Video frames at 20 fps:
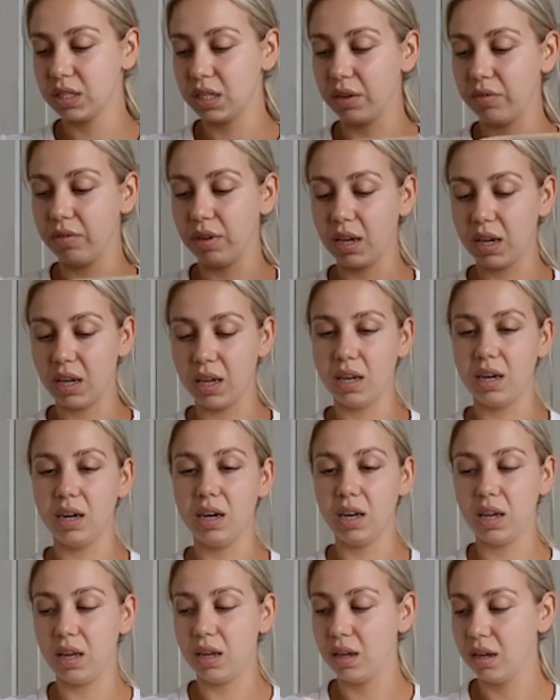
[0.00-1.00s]
it's giving
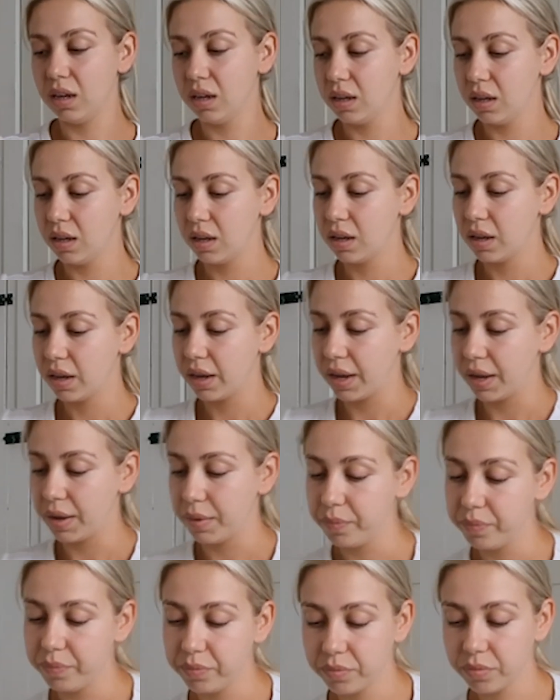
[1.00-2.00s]
Italy.
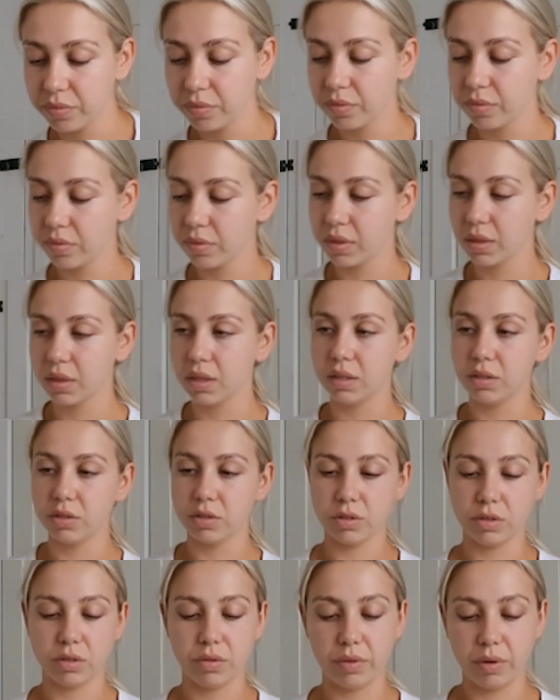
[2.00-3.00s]
Um, these
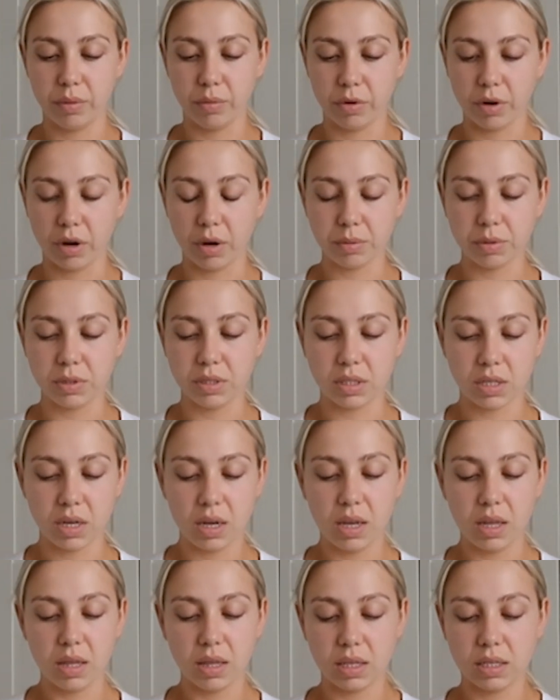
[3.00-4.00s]
are just a few more options.
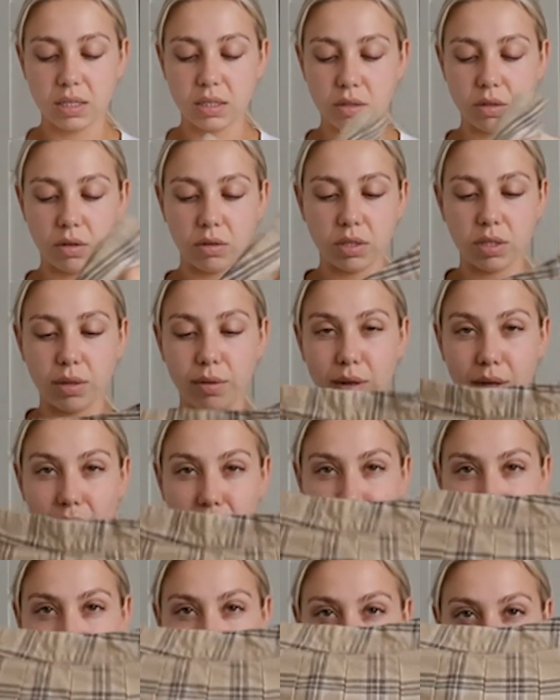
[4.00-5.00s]
This is also a
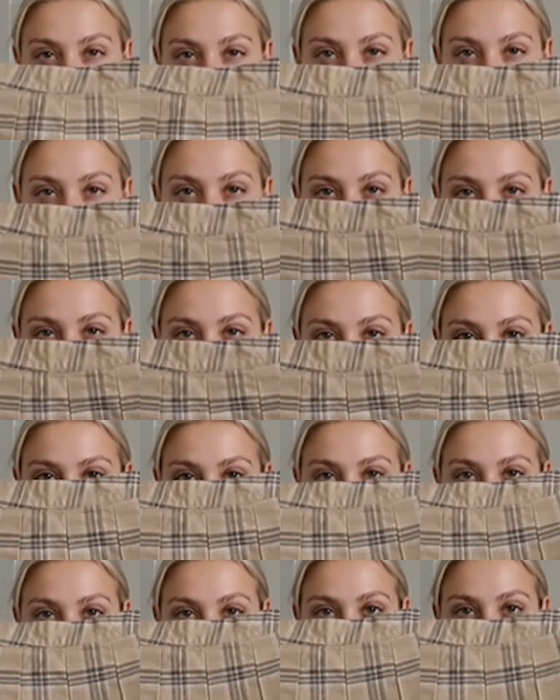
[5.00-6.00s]
little skirt from
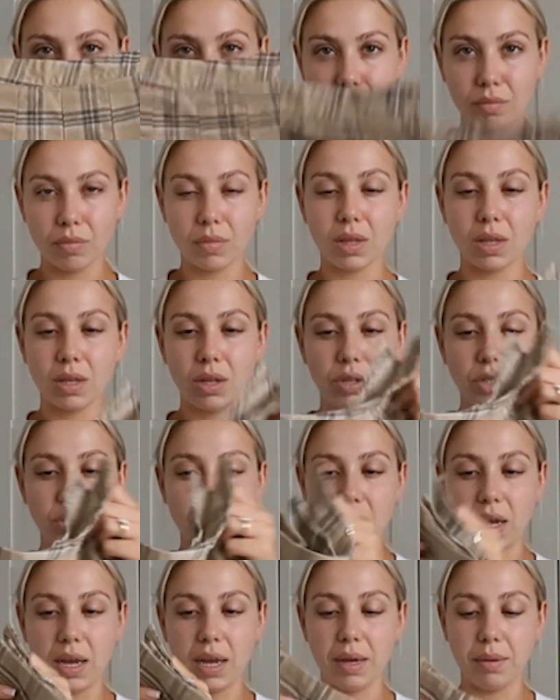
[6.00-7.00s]

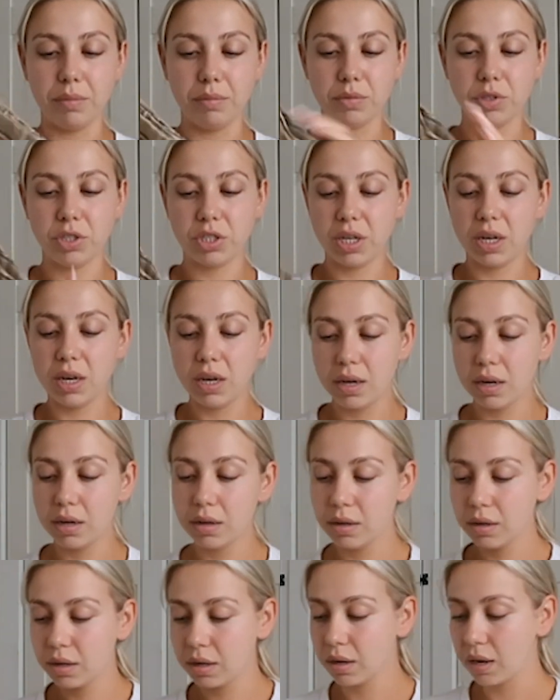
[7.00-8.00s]
um,
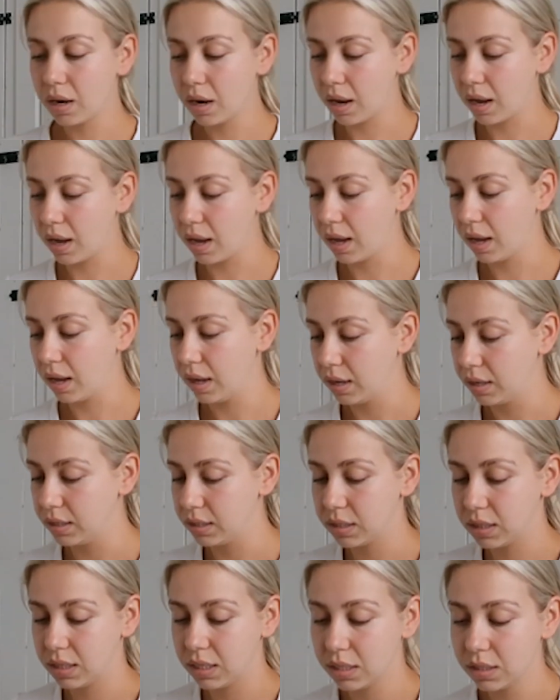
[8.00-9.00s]
Shein,
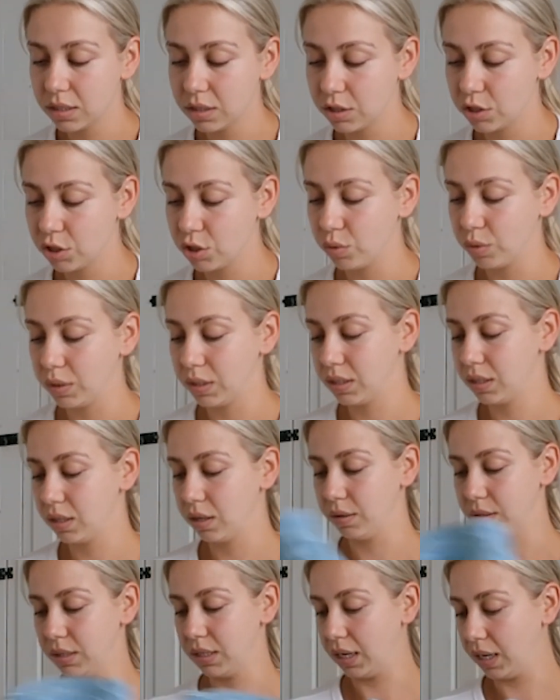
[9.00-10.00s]
and these are the shorts
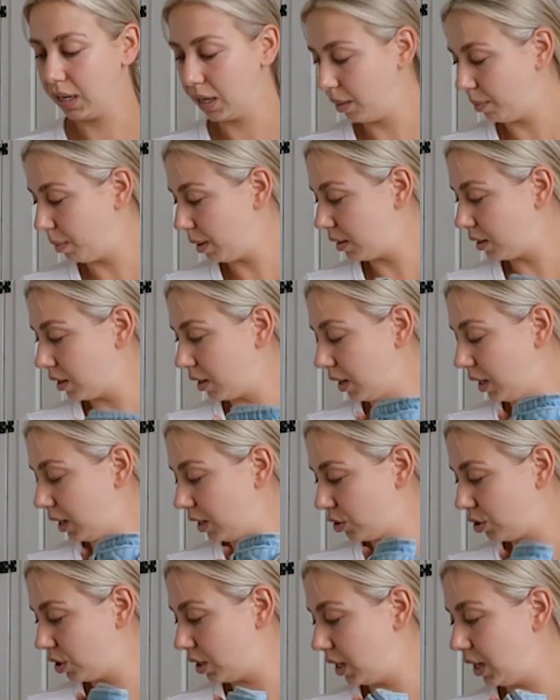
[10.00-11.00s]
that I was telling you about that I
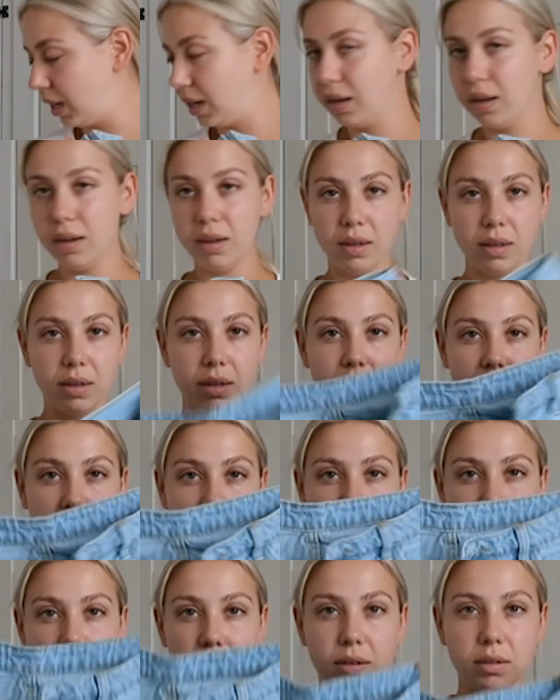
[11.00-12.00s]
literally
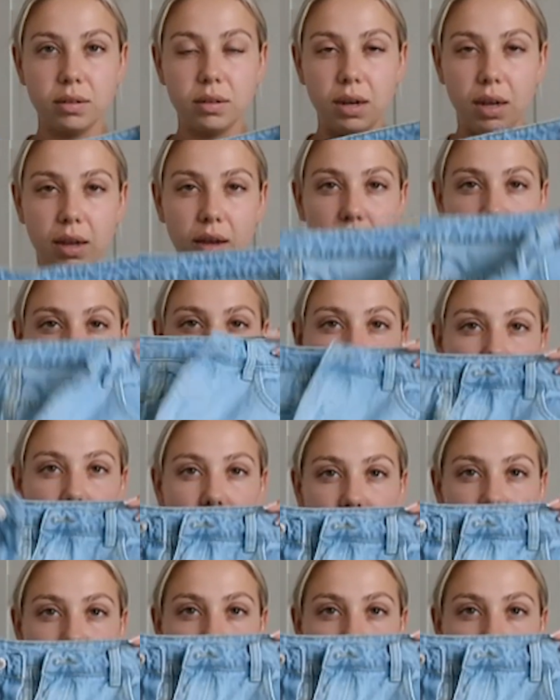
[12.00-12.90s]
like. I